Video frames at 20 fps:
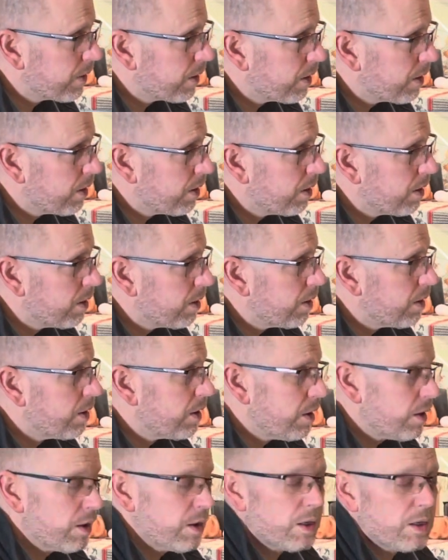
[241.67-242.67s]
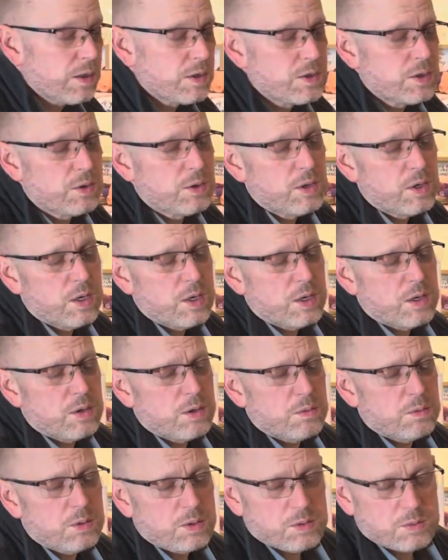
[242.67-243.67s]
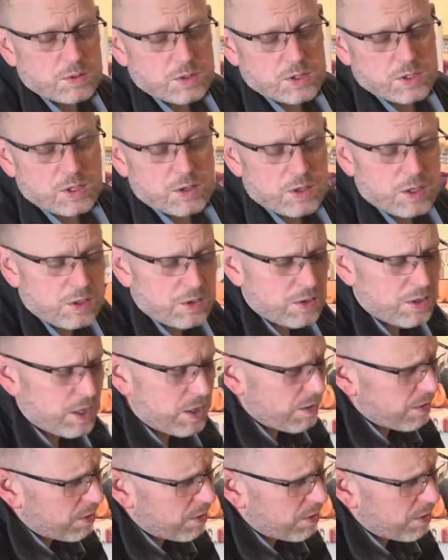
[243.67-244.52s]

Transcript: Mm-hmm. Yeah, so what, what's going on here?